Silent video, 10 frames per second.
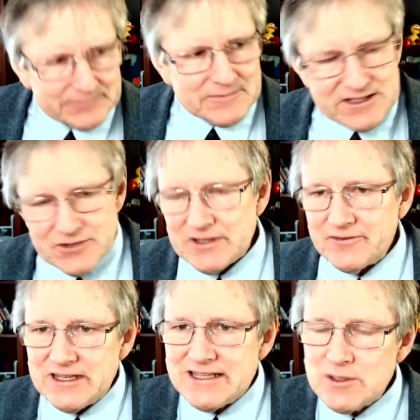So you have
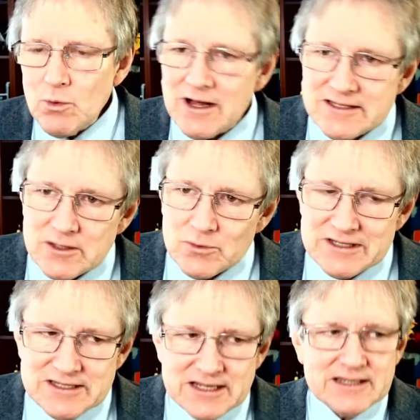needs and wants on one
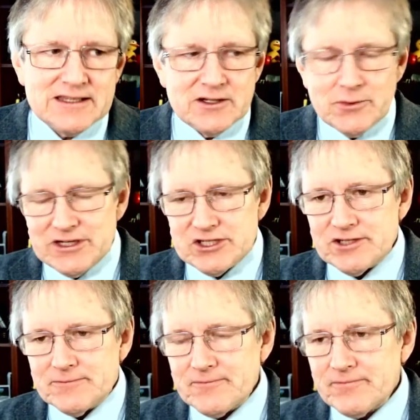side of the
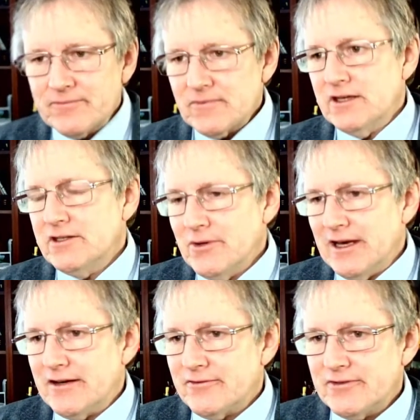equation. You
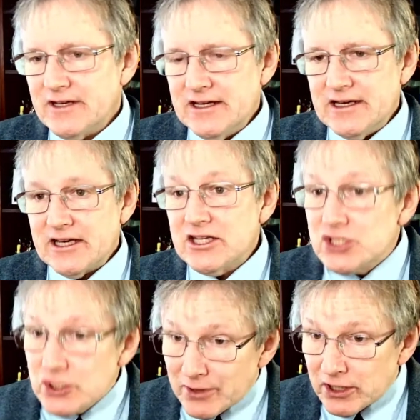have a
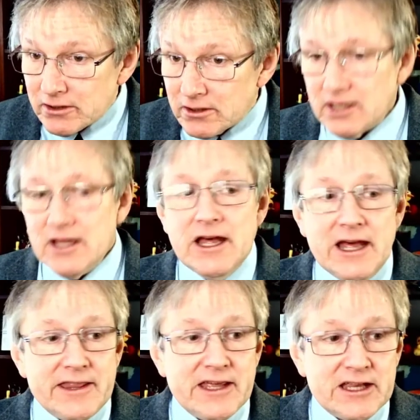consumer,
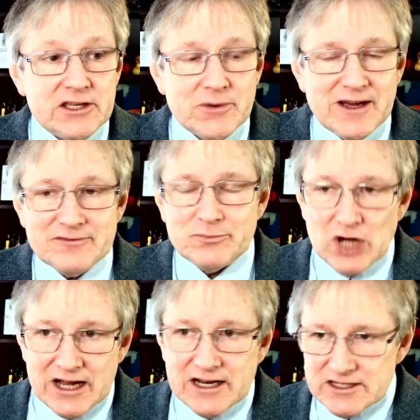and then you have
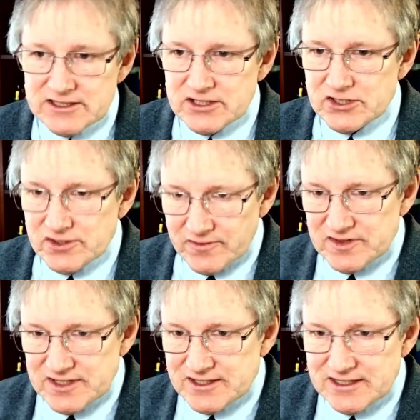products,
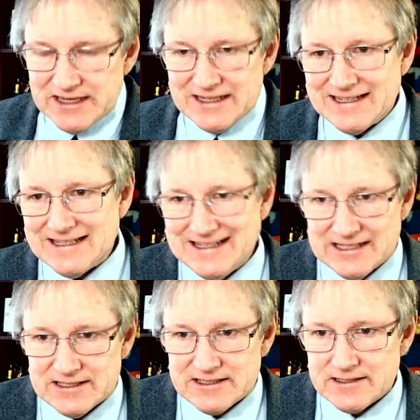services, and
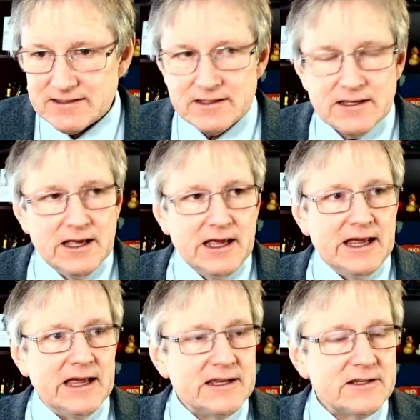ideas.
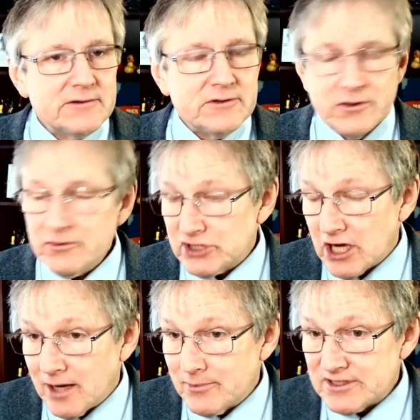And your
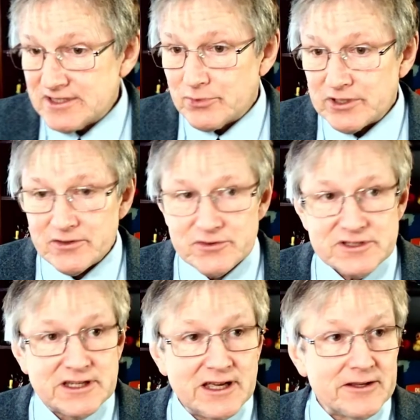job is to bring those
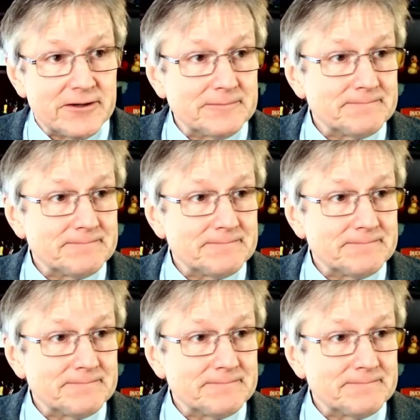together.